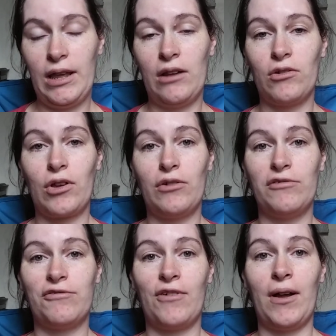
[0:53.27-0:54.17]
It'll go
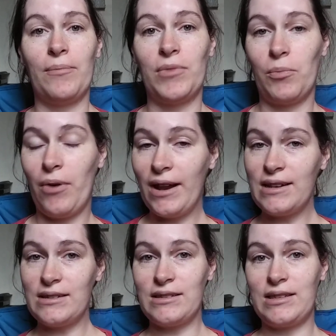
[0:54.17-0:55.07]
from the
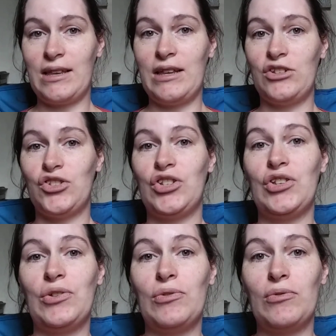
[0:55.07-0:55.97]
pregnancy
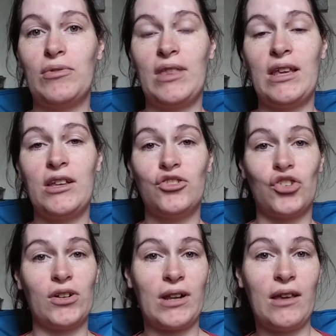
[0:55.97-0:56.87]
to the
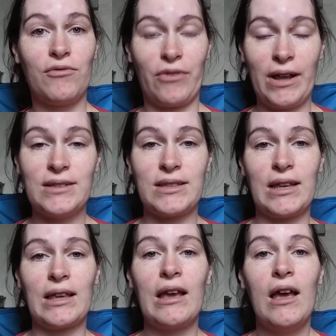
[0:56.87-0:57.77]
journey of
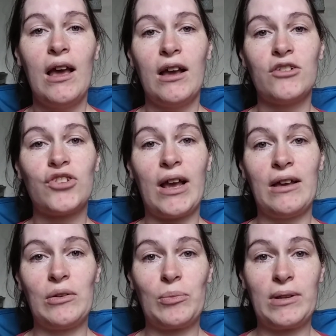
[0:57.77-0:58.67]
raising a
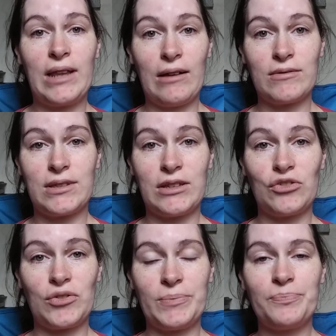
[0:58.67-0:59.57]
child with Down
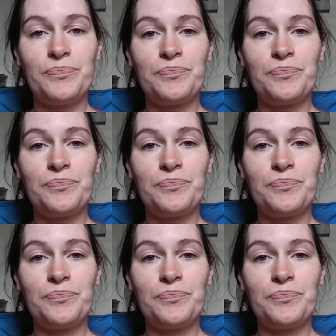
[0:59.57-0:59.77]
syndrome.